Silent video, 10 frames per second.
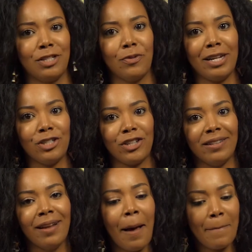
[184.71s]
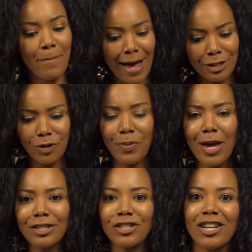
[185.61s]
masturbation.
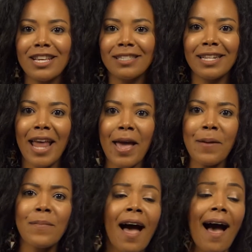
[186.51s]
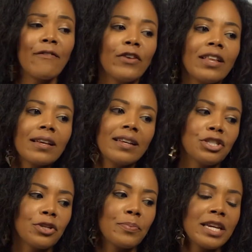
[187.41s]
Masturbation is the name. I feel like
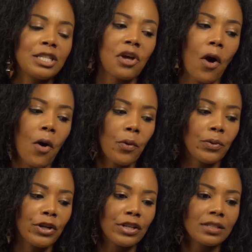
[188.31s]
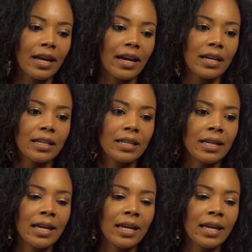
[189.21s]
it should be its own, like,